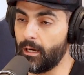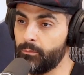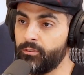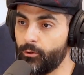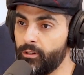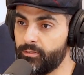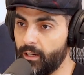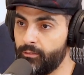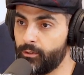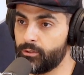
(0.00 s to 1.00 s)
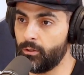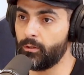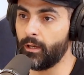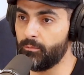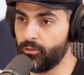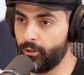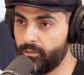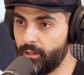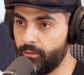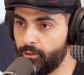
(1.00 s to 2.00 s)
I'm 45 years old. I'm
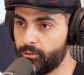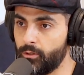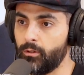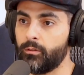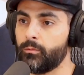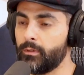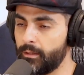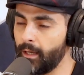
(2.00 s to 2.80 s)
45 years old.